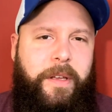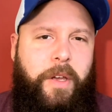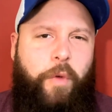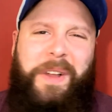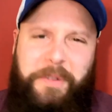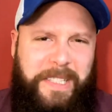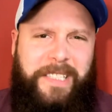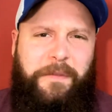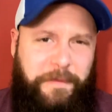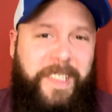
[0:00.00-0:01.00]
whether it's
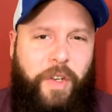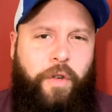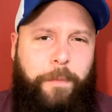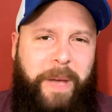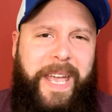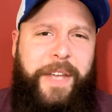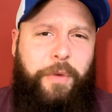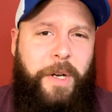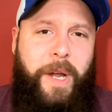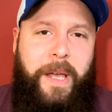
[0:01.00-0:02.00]
physical pain
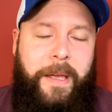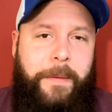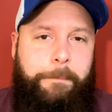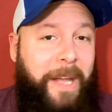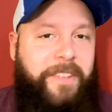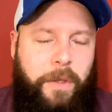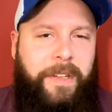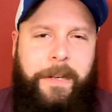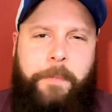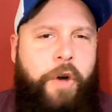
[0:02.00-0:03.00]
or mental
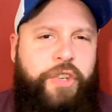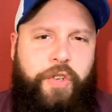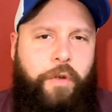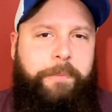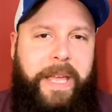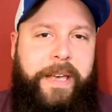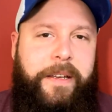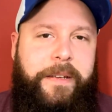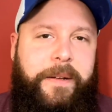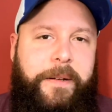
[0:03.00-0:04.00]
and emotional pain?
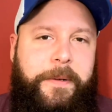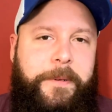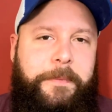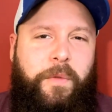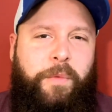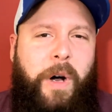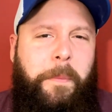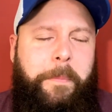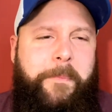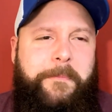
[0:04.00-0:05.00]
Well,
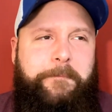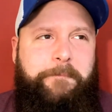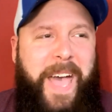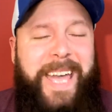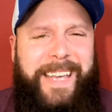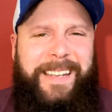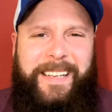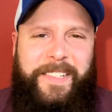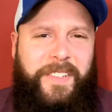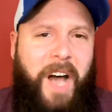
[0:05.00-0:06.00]
Pain
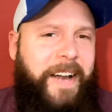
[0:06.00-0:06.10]
is not